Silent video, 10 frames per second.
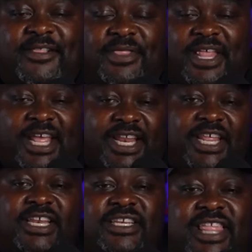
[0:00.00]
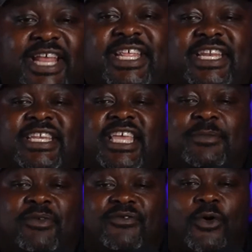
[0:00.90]
that they didn't
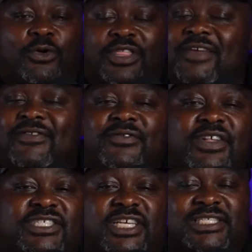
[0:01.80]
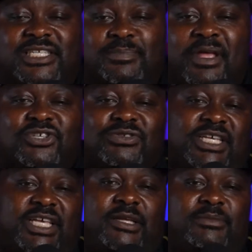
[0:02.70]
keep a fourth, even if he's just a special
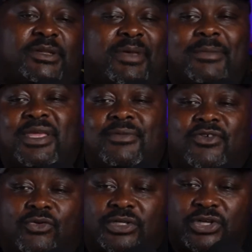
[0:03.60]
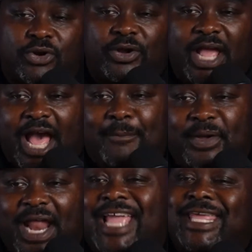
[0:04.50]
teams and maybe even a return guy.
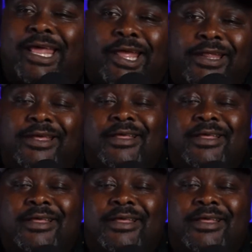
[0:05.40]
But I get it.